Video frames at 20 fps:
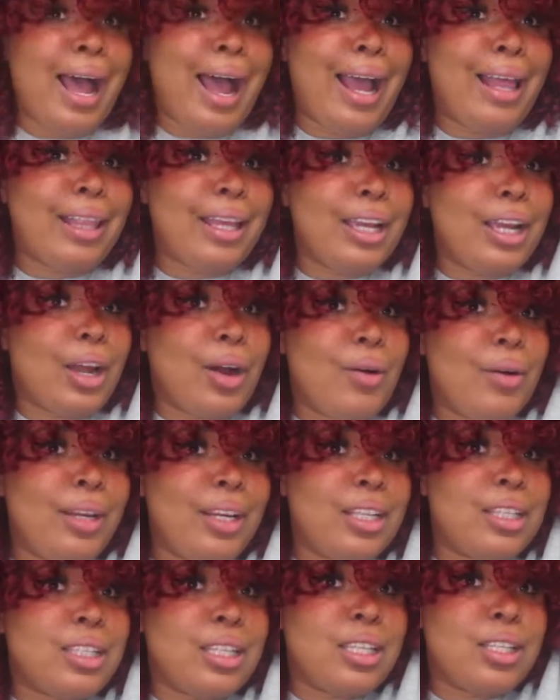I like go in
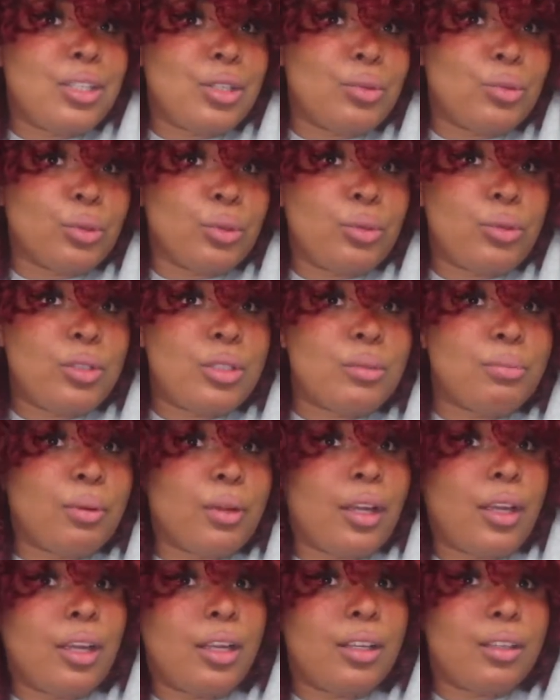and tease the roots,
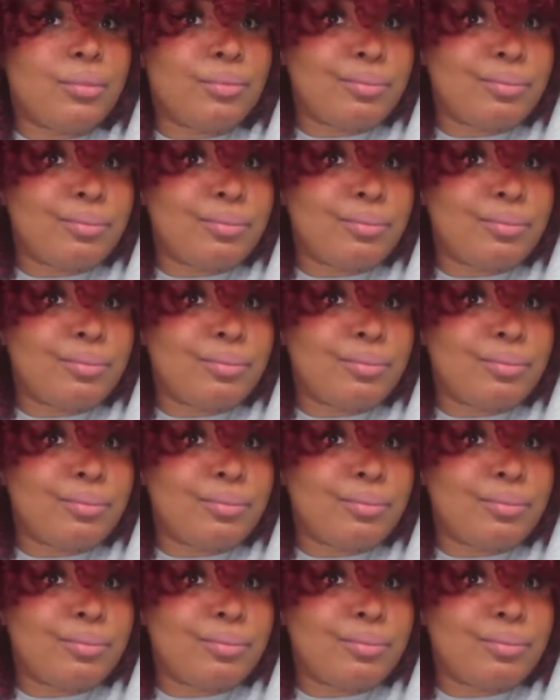but